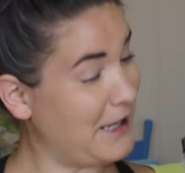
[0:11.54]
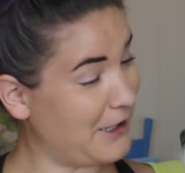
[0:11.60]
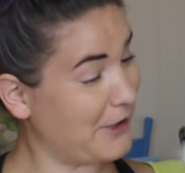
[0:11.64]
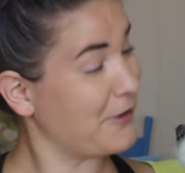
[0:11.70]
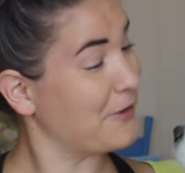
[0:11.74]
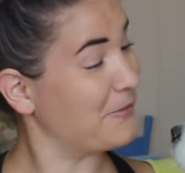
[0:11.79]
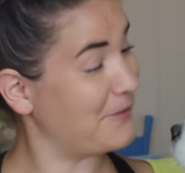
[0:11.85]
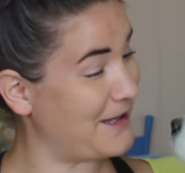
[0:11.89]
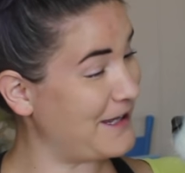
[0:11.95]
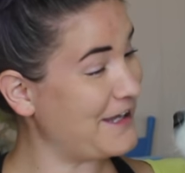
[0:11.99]

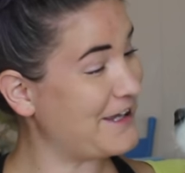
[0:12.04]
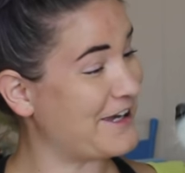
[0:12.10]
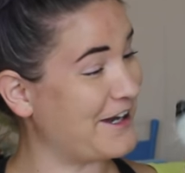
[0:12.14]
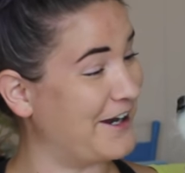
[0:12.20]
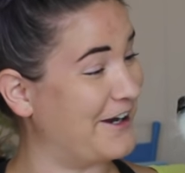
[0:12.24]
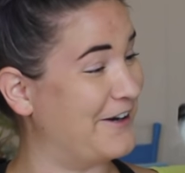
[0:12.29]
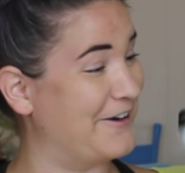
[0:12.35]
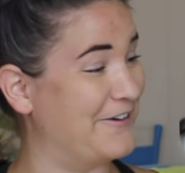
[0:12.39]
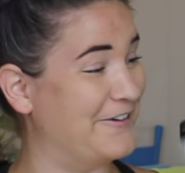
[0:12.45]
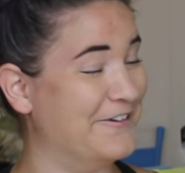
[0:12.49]
here we
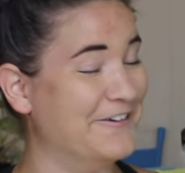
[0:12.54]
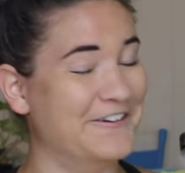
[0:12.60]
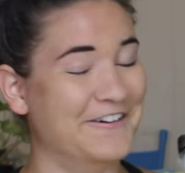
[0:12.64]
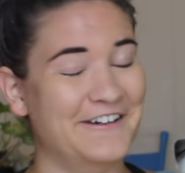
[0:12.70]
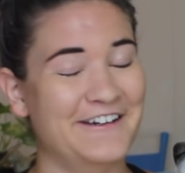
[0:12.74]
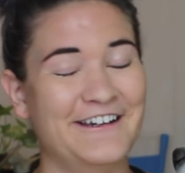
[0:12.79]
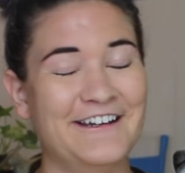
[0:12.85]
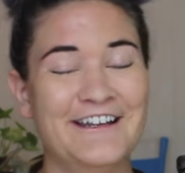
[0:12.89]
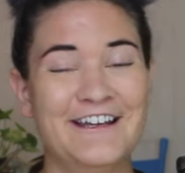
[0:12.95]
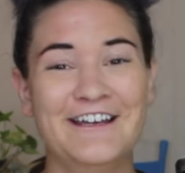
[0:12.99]
go.
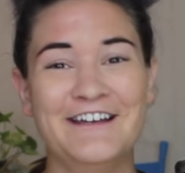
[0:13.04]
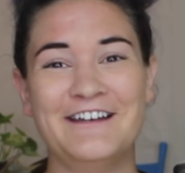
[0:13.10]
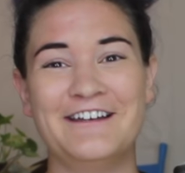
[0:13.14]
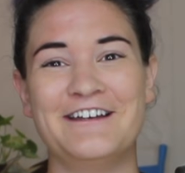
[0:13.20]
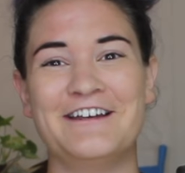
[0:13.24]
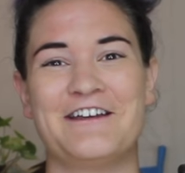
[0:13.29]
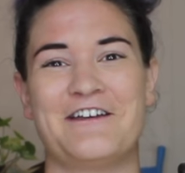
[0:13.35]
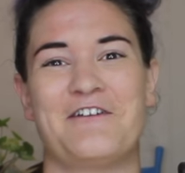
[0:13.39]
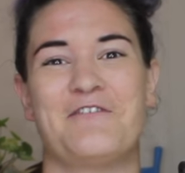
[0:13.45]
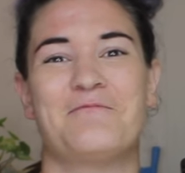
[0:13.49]

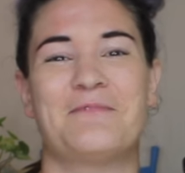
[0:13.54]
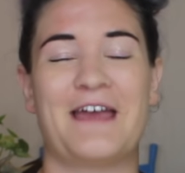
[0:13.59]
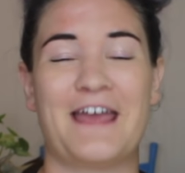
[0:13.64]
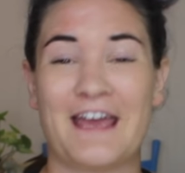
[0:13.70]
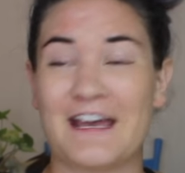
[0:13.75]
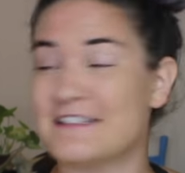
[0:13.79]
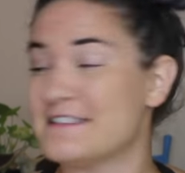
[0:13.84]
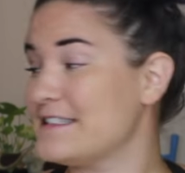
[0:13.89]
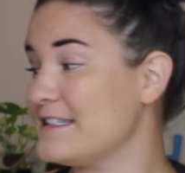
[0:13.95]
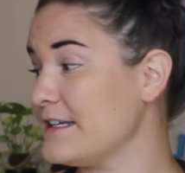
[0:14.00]

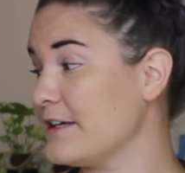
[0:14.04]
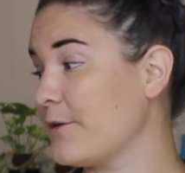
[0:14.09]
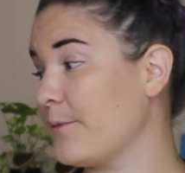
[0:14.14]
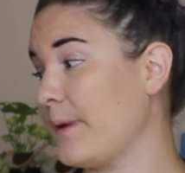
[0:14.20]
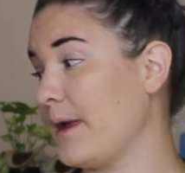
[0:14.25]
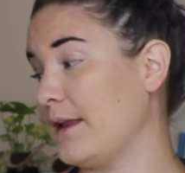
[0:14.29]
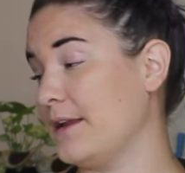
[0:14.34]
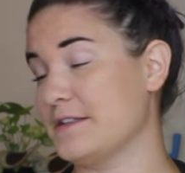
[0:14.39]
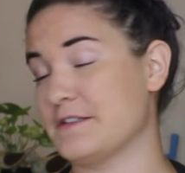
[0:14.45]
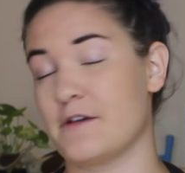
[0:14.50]
yes,
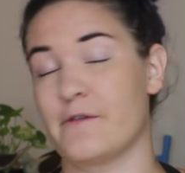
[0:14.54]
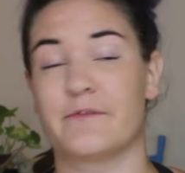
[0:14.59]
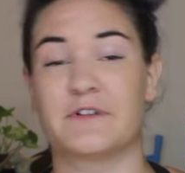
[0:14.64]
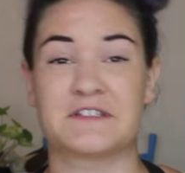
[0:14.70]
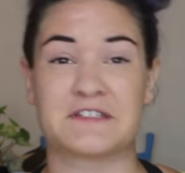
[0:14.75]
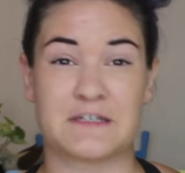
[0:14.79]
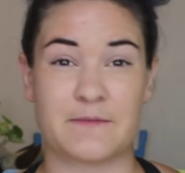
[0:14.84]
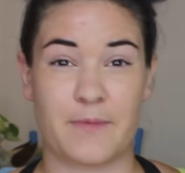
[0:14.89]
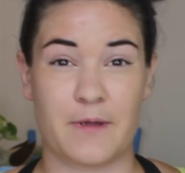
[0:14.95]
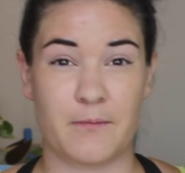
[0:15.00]
Tinkerbell is
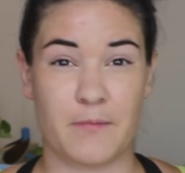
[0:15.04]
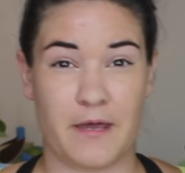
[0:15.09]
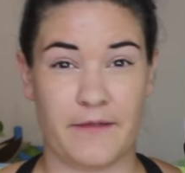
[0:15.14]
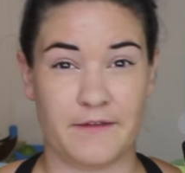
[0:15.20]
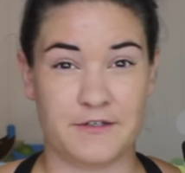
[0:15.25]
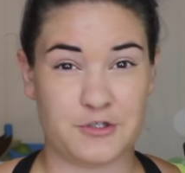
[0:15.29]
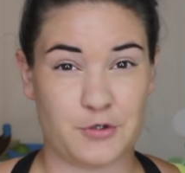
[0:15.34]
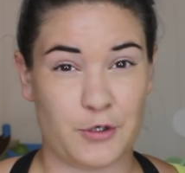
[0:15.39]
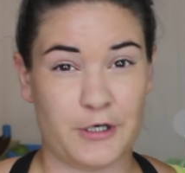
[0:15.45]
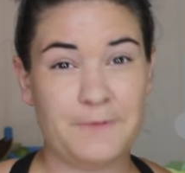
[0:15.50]
oversleeping by
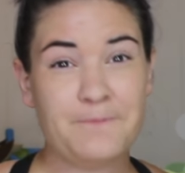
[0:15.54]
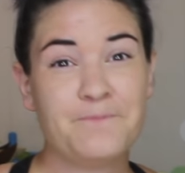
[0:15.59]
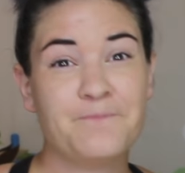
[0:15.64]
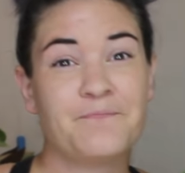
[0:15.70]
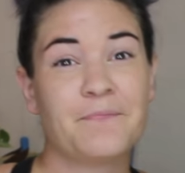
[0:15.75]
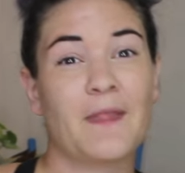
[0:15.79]
the door.